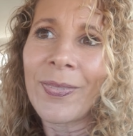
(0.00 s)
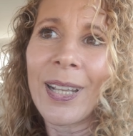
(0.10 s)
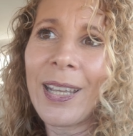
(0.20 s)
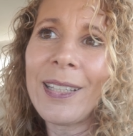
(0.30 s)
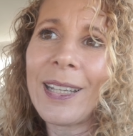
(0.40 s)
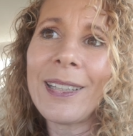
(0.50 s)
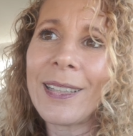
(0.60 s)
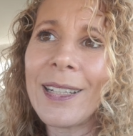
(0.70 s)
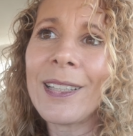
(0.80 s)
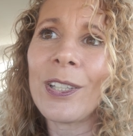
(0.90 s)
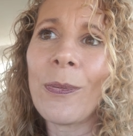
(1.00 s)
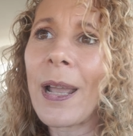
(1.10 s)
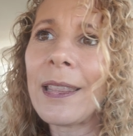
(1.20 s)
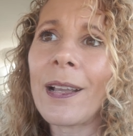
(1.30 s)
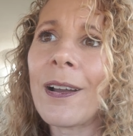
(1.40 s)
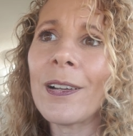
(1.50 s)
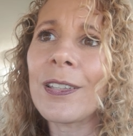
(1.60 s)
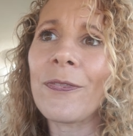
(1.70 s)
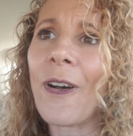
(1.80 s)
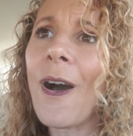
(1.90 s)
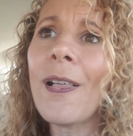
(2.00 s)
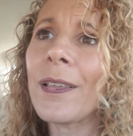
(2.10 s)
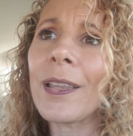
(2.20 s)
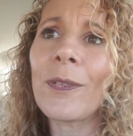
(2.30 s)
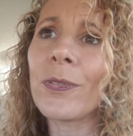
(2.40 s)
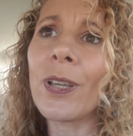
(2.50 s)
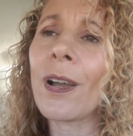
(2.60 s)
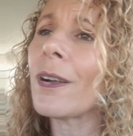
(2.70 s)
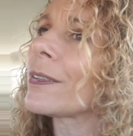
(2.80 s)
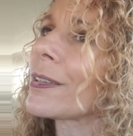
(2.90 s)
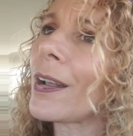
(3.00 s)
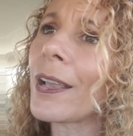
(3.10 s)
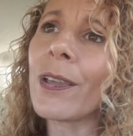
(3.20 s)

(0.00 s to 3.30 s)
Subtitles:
it's the way the cards fall and the cards that I